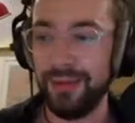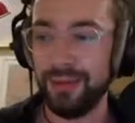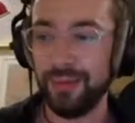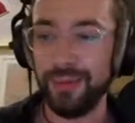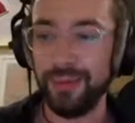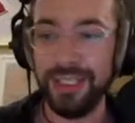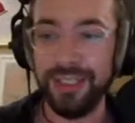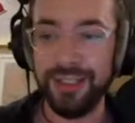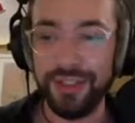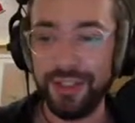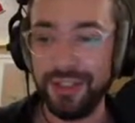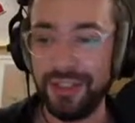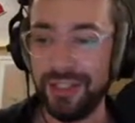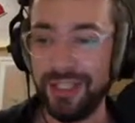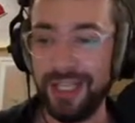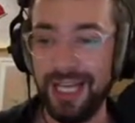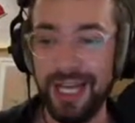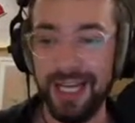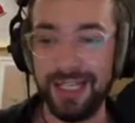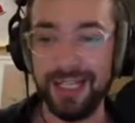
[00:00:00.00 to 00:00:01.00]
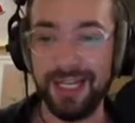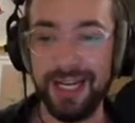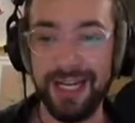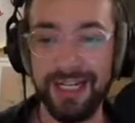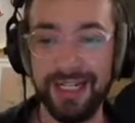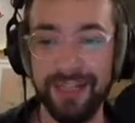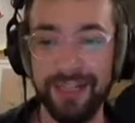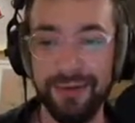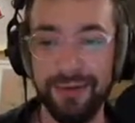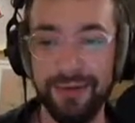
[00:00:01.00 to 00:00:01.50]
reached that
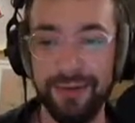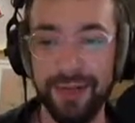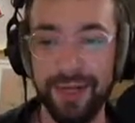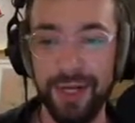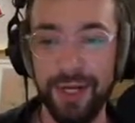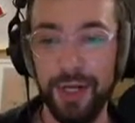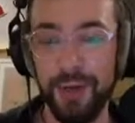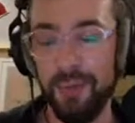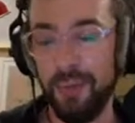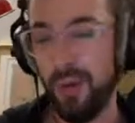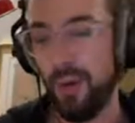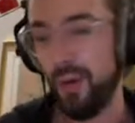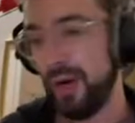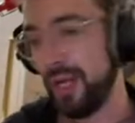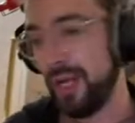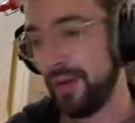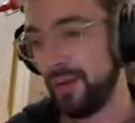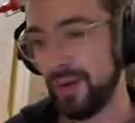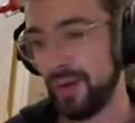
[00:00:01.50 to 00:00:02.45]
kind of point